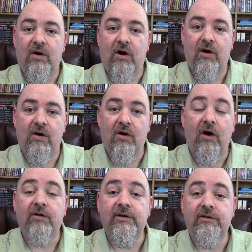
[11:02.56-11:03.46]
are
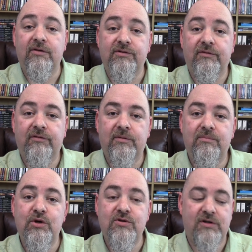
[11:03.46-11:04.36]
all-inclusive and
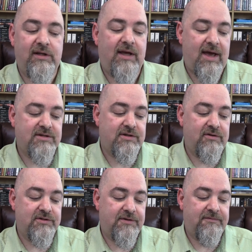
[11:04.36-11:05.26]
mutually
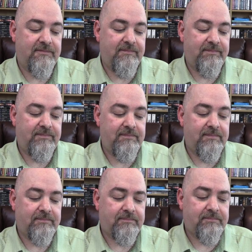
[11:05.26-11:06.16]
exclusive.
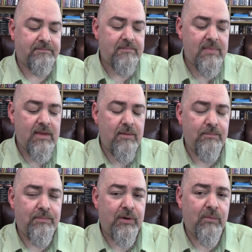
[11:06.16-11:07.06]

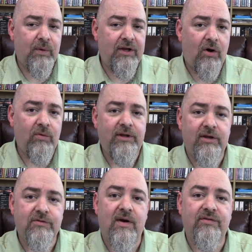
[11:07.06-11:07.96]
But we only
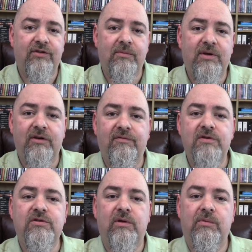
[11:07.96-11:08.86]
address them
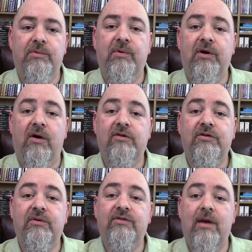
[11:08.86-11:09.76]
individually with regard
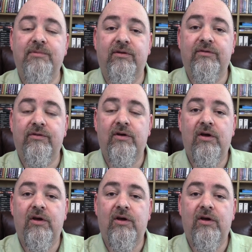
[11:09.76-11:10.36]
to acceptance.